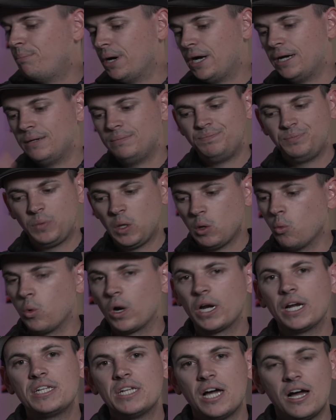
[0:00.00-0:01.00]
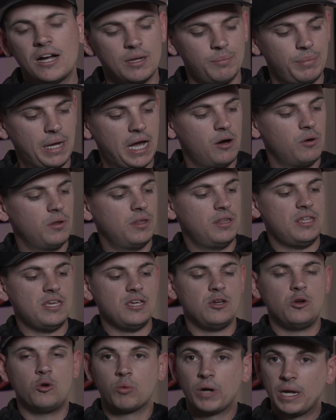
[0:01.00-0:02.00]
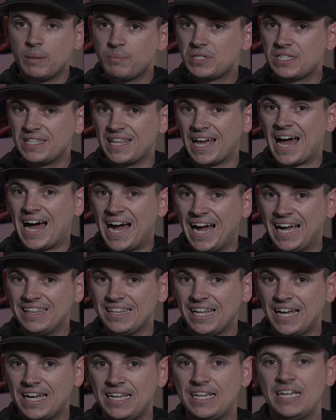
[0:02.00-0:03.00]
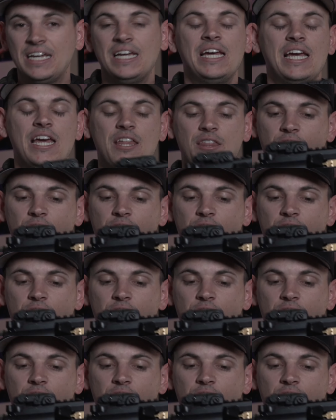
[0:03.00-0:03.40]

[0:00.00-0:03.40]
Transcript: but we're going to talk about the grips that I like,